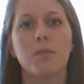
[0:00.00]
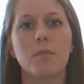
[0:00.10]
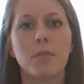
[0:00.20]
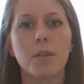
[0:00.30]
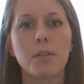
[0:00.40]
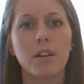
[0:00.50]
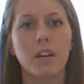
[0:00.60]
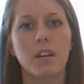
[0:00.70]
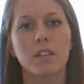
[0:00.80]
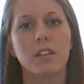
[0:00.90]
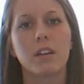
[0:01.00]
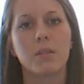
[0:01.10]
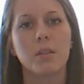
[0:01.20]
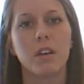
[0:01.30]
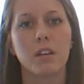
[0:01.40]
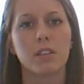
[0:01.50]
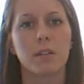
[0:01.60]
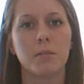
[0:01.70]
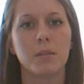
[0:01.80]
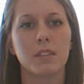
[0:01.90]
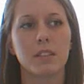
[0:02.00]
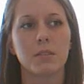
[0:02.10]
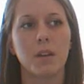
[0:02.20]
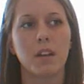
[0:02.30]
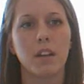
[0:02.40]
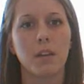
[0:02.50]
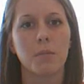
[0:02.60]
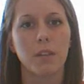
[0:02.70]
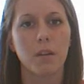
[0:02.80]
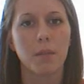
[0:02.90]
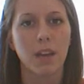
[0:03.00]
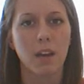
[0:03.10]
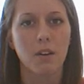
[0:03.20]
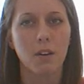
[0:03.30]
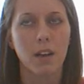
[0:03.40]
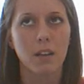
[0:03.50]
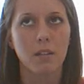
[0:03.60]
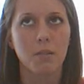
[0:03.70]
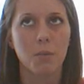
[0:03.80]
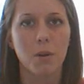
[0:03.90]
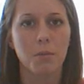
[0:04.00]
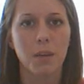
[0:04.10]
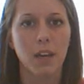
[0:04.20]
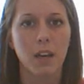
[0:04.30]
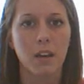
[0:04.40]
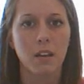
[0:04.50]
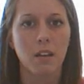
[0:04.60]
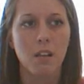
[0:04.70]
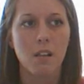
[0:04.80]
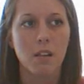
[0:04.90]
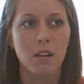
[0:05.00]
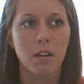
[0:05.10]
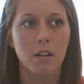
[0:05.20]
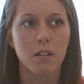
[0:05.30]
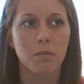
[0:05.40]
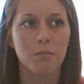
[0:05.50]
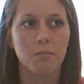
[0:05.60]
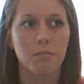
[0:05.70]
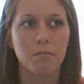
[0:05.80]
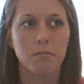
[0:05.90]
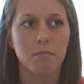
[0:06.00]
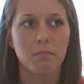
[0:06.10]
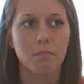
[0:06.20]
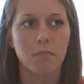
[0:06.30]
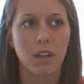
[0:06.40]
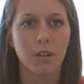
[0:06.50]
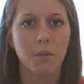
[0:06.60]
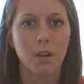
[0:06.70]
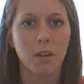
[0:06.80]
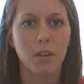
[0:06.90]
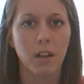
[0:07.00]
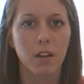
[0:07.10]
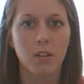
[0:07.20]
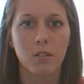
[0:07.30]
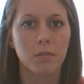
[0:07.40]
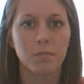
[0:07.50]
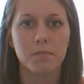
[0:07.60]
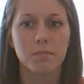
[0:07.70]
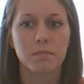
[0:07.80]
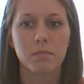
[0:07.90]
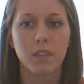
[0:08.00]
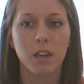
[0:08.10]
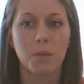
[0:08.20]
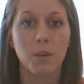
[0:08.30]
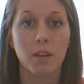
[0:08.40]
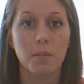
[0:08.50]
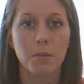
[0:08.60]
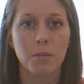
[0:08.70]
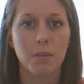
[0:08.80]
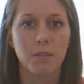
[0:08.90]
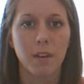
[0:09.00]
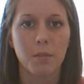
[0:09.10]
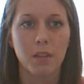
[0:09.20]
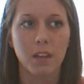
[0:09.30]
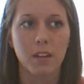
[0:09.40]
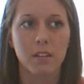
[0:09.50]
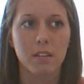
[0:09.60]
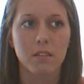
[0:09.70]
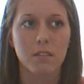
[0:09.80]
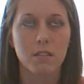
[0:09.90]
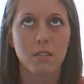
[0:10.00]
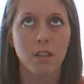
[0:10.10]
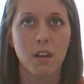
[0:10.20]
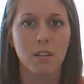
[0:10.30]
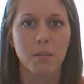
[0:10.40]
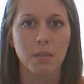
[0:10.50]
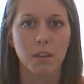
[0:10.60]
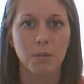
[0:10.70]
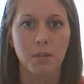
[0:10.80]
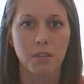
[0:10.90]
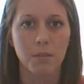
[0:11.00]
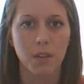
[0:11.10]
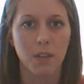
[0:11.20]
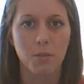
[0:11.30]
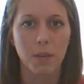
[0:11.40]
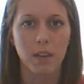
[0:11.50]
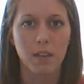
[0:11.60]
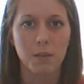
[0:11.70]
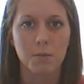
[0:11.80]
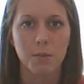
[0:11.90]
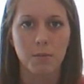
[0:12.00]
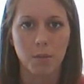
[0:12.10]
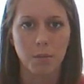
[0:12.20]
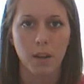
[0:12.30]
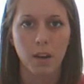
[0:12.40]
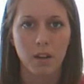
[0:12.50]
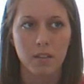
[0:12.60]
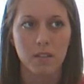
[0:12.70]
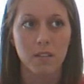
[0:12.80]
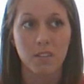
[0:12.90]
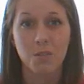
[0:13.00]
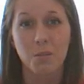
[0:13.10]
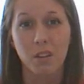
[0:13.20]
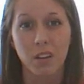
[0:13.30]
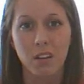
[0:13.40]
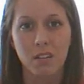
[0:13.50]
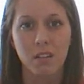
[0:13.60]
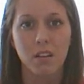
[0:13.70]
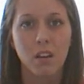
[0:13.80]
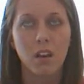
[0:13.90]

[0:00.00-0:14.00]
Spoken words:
When I went to college, I had a really hard time with my sexuality and was coming out. I didn't want to be gay. I didn't want to go to hell. I didn't want to disappoint my family because it's just not something that would ever be acceptable to my parents. It still really isn't.